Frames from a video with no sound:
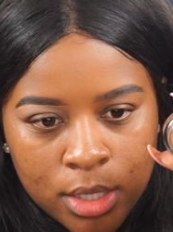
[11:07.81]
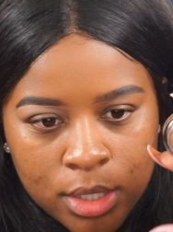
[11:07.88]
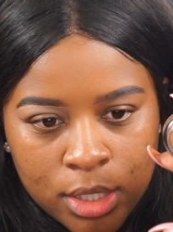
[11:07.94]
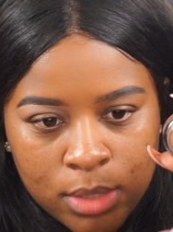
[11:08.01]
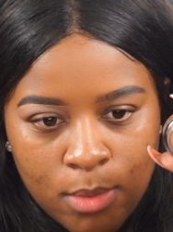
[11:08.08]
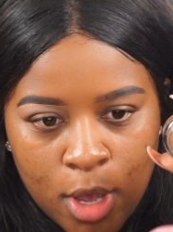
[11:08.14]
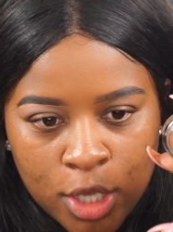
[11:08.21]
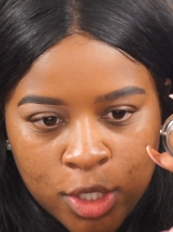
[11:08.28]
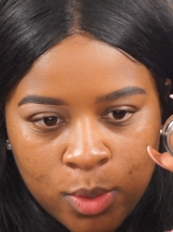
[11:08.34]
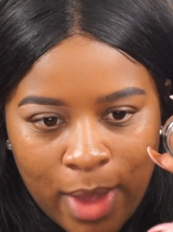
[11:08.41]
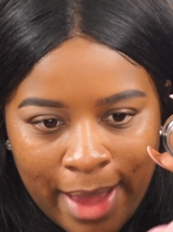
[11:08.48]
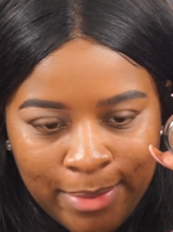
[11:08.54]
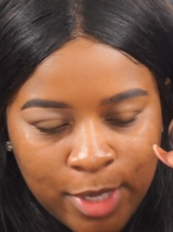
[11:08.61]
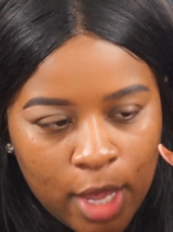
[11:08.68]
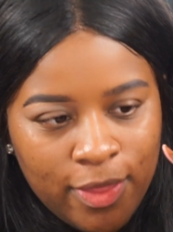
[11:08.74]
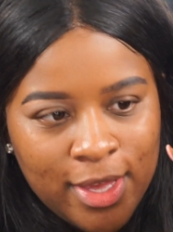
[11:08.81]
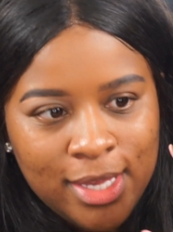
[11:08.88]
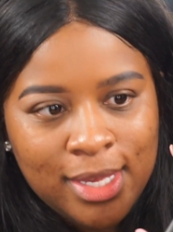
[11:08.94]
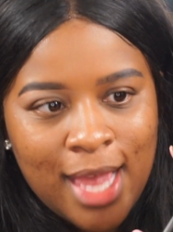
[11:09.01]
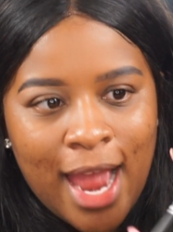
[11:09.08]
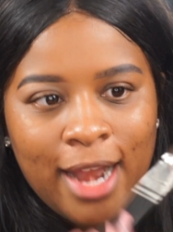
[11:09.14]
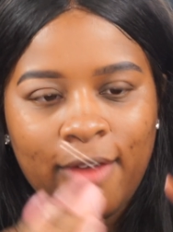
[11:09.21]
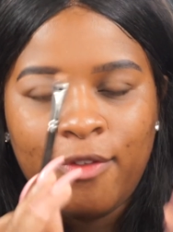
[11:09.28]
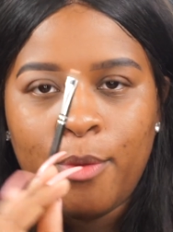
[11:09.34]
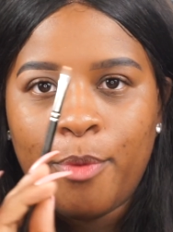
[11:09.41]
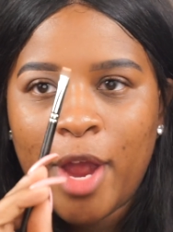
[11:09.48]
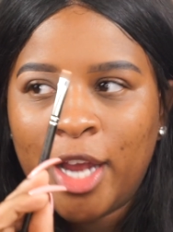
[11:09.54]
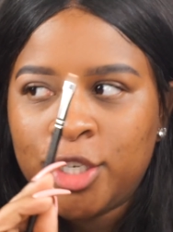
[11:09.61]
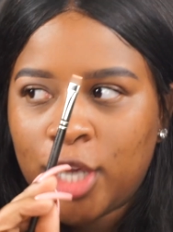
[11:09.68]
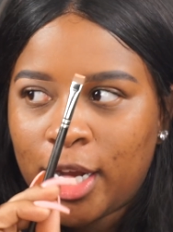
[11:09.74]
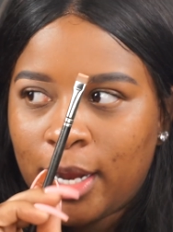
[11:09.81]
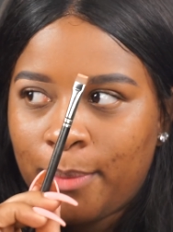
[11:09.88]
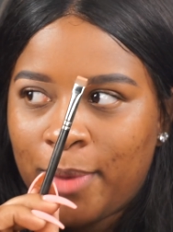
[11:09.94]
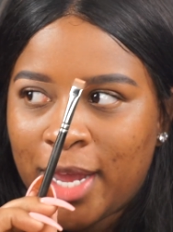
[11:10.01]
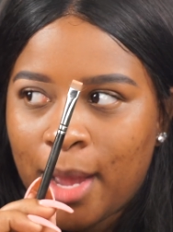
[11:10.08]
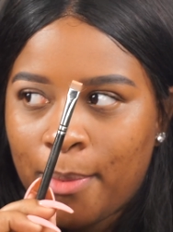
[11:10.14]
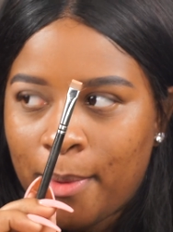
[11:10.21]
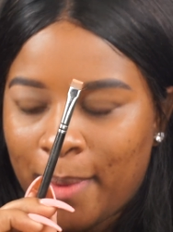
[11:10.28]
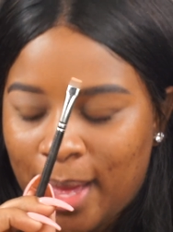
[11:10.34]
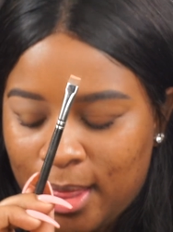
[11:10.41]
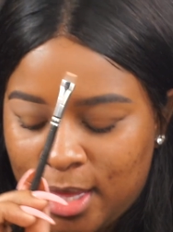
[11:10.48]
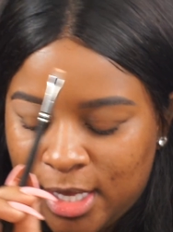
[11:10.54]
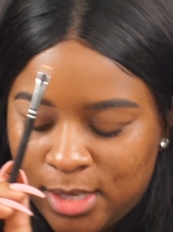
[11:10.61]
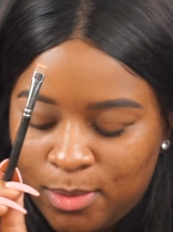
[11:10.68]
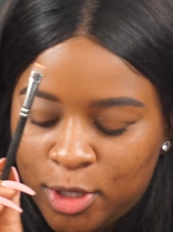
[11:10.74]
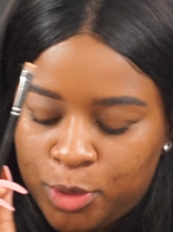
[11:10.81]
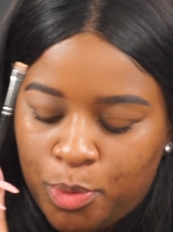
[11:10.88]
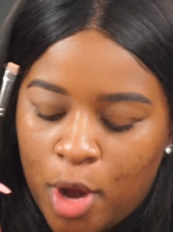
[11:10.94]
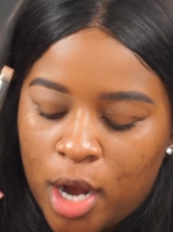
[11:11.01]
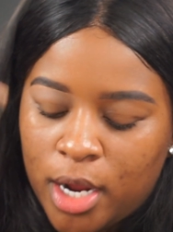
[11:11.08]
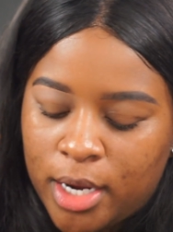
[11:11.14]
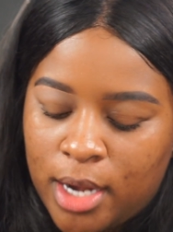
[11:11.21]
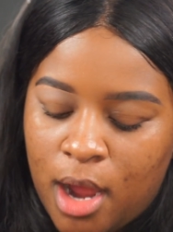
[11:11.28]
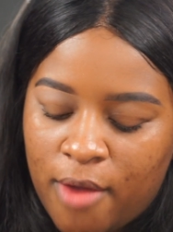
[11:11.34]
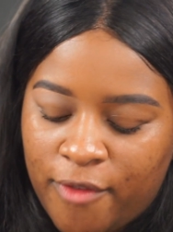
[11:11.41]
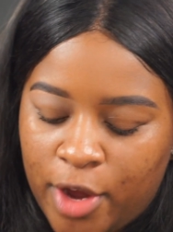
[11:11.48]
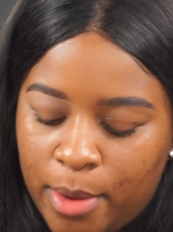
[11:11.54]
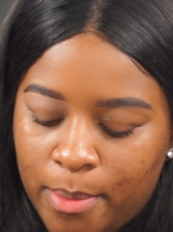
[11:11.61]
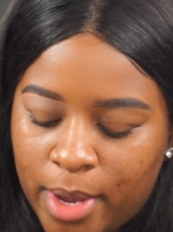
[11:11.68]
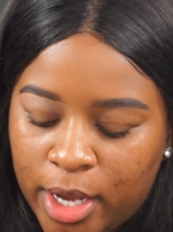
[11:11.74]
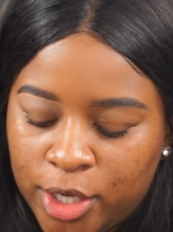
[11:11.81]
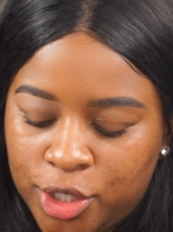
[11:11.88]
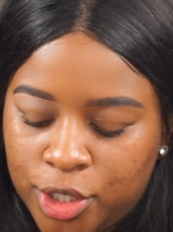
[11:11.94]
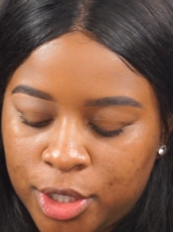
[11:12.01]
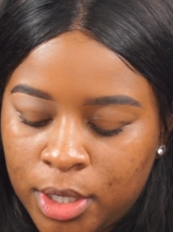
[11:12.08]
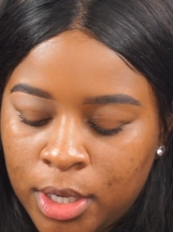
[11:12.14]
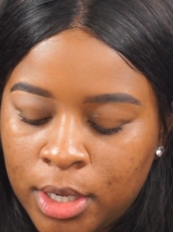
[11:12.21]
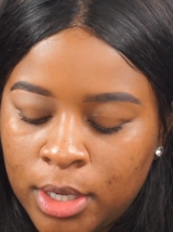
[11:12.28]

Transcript: small swipes on the side of the brush, and I pick up about this much product, not very much.